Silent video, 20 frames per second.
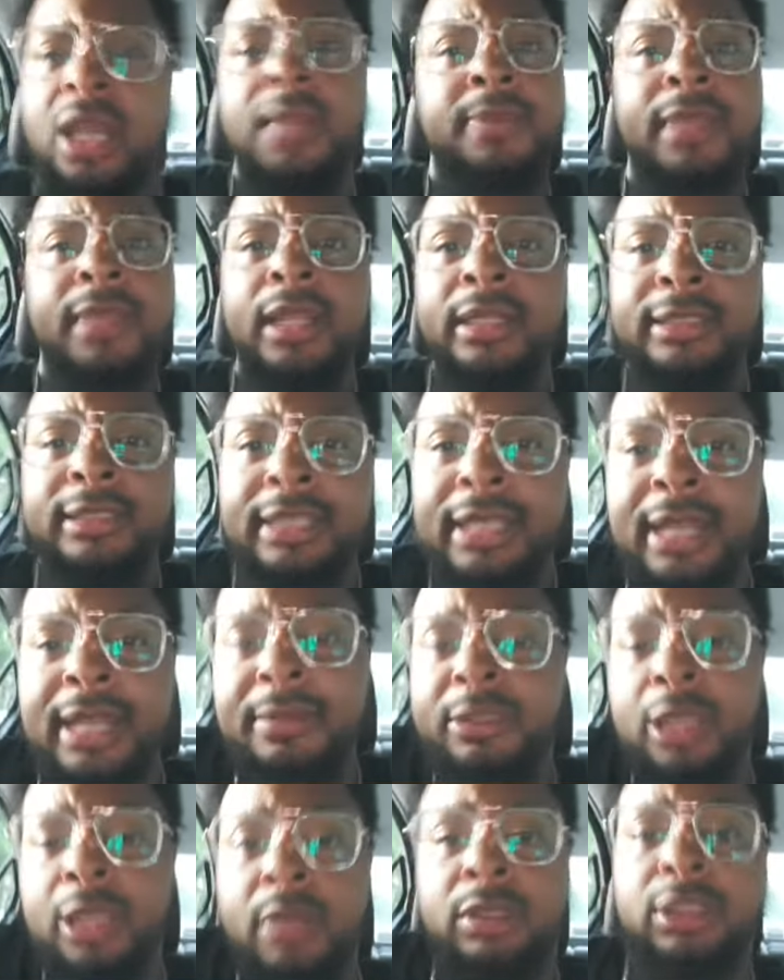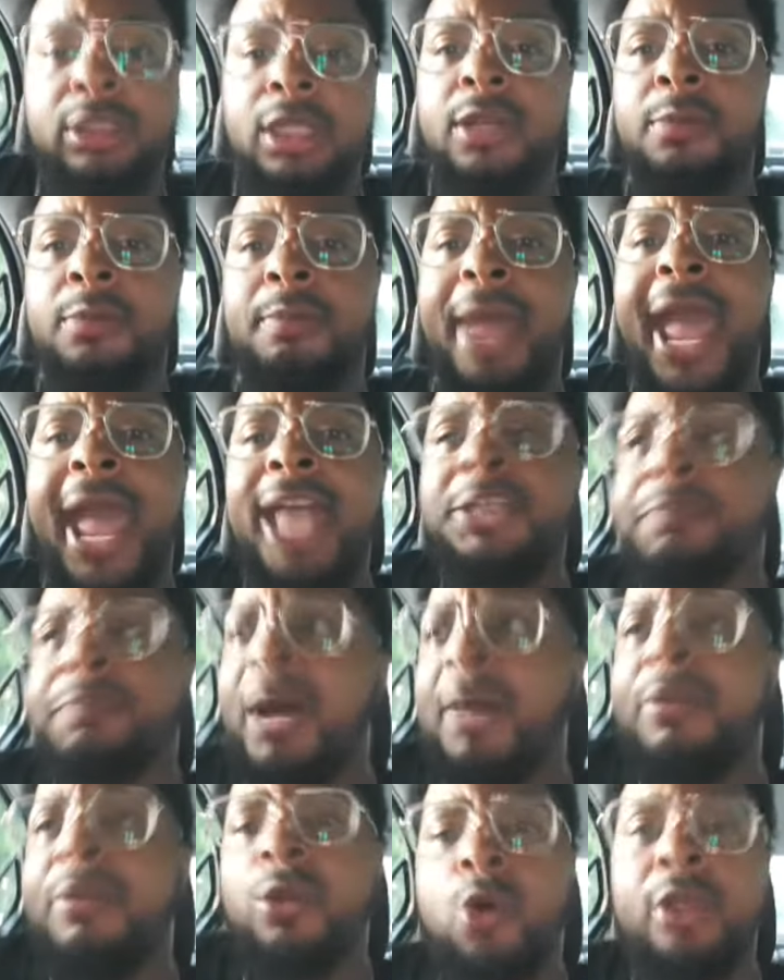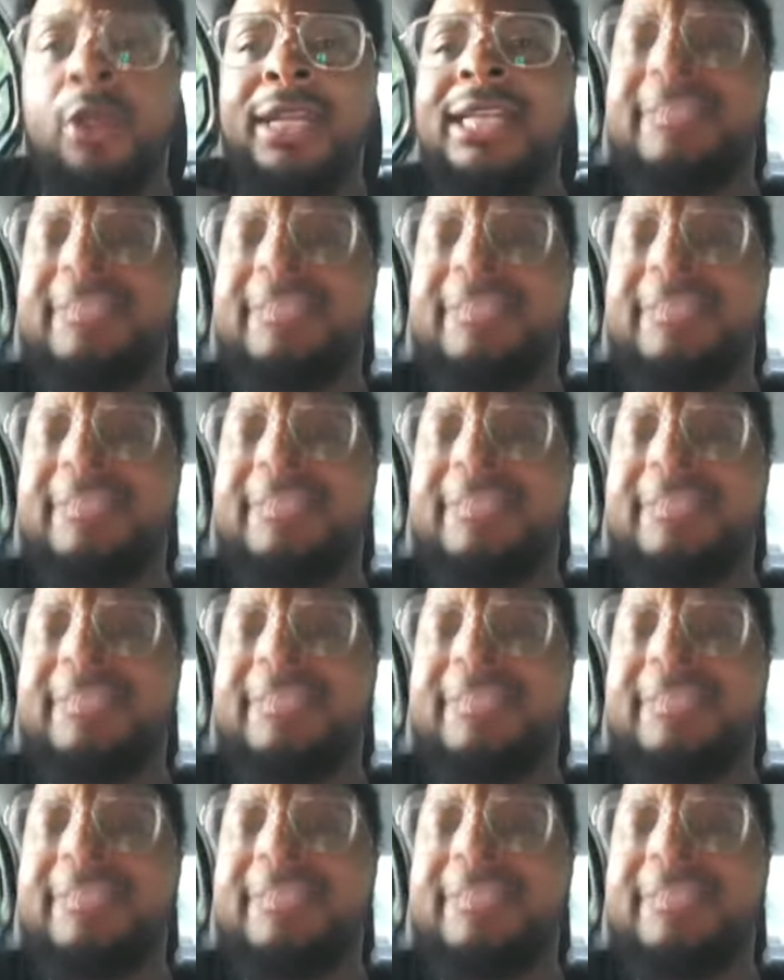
to the mass public on this